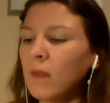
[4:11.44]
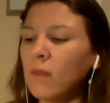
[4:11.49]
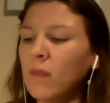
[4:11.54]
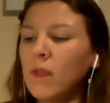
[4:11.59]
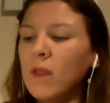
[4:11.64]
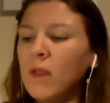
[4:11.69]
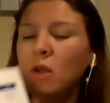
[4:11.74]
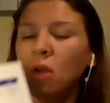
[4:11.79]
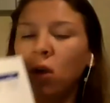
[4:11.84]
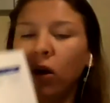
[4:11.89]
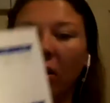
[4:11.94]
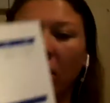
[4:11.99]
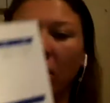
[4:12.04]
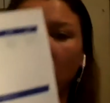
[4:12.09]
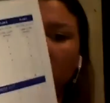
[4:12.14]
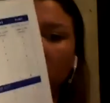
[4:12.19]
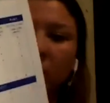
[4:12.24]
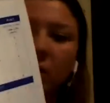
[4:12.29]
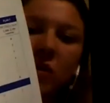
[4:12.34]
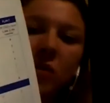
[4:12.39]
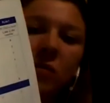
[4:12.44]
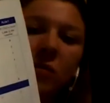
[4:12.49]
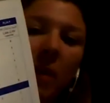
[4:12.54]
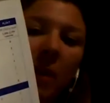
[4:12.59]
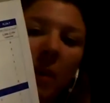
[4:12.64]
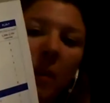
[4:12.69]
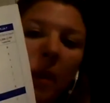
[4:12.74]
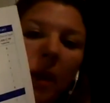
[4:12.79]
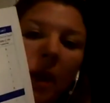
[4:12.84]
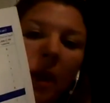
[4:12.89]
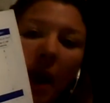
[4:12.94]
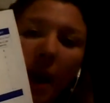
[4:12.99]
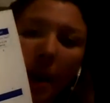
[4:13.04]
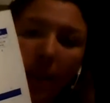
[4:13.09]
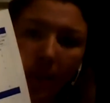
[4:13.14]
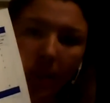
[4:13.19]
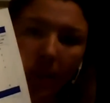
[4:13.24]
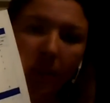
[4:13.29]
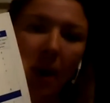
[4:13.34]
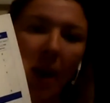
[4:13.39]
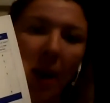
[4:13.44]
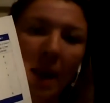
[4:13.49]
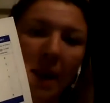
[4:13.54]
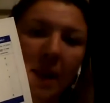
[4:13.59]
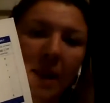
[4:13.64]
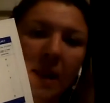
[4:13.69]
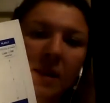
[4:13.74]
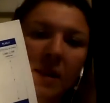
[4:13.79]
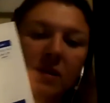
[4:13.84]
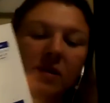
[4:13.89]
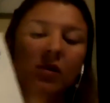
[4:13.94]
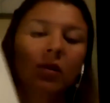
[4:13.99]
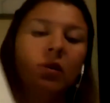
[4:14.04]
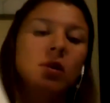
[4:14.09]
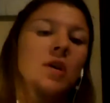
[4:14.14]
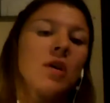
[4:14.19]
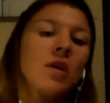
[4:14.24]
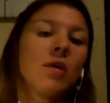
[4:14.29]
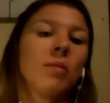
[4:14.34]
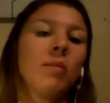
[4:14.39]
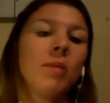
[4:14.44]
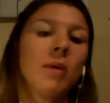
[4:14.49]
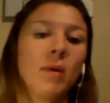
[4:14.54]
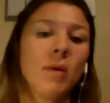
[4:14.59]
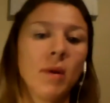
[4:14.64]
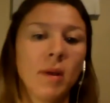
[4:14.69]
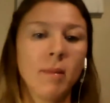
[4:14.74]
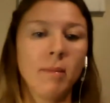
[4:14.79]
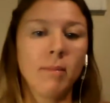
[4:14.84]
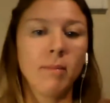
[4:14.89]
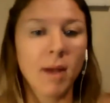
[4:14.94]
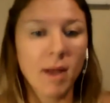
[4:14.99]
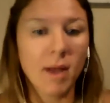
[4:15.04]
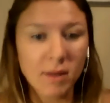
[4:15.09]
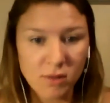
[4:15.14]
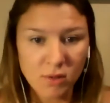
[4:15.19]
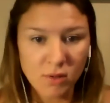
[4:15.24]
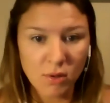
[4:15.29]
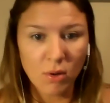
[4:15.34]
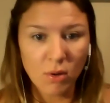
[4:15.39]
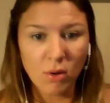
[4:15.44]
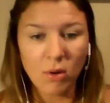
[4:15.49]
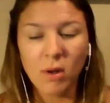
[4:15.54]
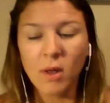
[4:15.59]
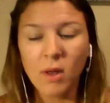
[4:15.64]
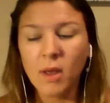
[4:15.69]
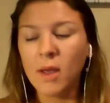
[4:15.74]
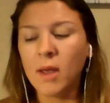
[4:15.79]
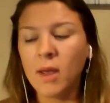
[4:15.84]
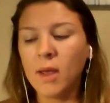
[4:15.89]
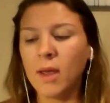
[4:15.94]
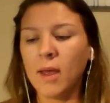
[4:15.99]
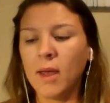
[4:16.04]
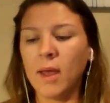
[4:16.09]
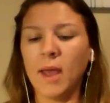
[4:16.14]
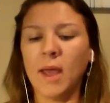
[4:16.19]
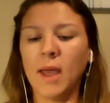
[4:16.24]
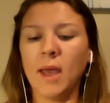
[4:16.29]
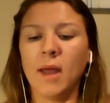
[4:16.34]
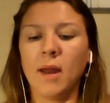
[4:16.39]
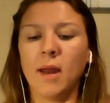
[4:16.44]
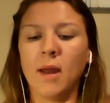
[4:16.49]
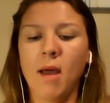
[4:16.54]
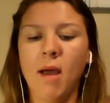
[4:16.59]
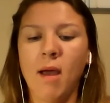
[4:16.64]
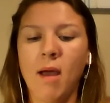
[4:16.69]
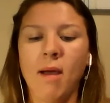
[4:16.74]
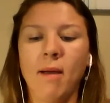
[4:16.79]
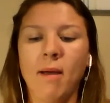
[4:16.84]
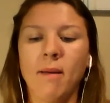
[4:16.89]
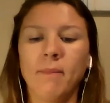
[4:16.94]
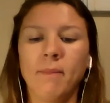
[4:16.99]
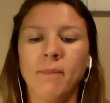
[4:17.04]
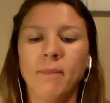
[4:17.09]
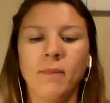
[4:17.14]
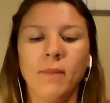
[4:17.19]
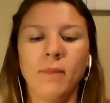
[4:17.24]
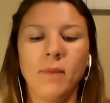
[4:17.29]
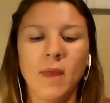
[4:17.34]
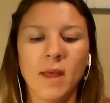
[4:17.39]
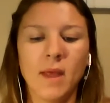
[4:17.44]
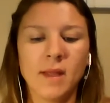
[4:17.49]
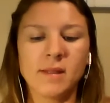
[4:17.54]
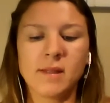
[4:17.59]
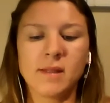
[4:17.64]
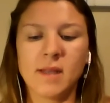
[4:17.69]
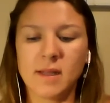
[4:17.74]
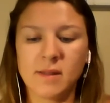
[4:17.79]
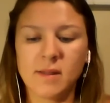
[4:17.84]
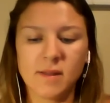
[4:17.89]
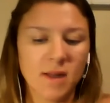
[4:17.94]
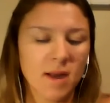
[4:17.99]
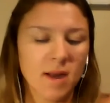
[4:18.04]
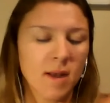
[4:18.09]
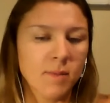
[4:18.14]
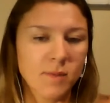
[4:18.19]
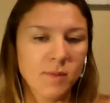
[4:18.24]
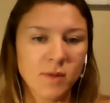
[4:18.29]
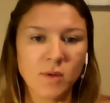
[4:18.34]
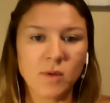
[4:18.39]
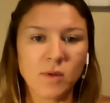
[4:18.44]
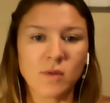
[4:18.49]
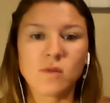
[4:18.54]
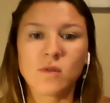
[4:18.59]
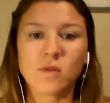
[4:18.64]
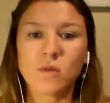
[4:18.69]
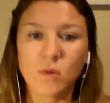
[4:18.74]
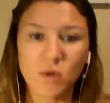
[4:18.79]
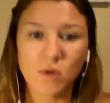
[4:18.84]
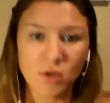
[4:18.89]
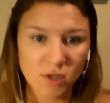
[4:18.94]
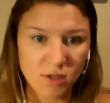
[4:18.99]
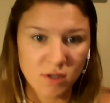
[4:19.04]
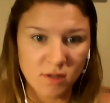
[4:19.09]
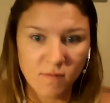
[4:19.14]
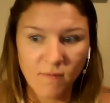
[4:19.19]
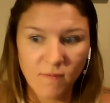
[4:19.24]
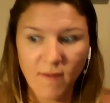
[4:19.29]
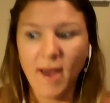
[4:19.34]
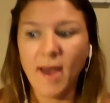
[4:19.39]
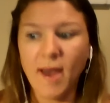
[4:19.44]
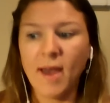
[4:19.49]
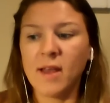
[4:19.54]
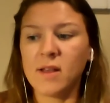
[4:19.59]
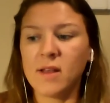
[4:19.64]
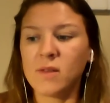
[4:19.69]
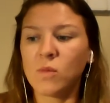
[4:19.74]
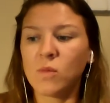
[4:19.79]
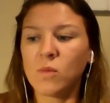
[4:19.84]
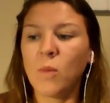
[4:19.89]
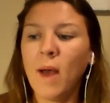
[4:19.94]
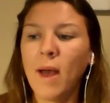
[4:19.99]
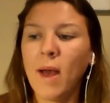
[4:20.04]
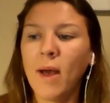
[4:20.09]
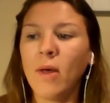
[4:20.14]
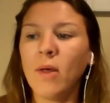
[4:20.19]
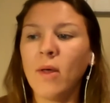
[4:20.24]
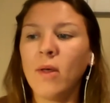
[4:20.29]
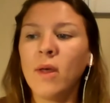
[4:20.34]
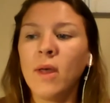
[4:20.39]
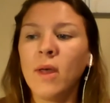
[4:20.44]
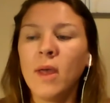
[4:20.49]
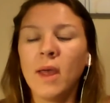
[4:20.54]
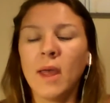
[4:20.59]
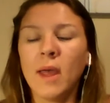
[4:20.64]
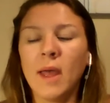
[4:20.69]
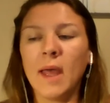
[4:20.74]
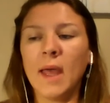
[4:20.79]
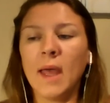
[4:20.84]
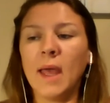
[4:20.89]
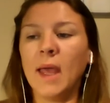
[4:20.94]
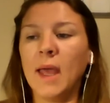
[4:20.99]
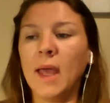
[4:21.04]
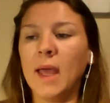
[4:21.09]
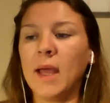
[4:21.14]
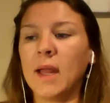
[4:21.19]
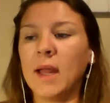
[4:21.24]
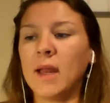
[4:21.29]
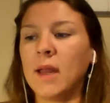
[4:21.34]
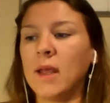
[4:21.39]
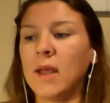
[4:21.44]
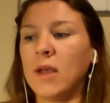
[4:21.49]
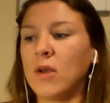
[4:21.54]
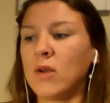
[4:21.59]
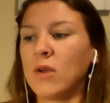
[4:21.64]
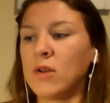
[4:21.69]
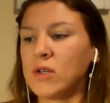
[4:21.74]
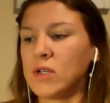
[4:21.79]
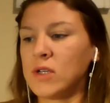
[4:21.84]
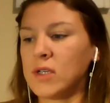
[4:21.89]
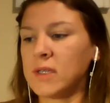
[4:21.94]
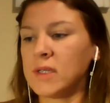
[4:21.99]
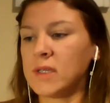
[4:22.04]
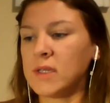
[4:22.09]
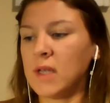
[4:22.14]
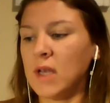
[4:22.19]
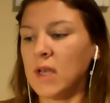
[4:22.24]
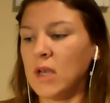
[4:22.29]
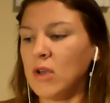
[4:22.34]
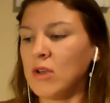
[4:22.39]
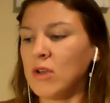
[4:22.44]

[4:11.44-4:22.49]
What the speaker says: then you're going to want to bump up a bracket so that you're building muscle, and it sets it up so it scorches fat as well, and you just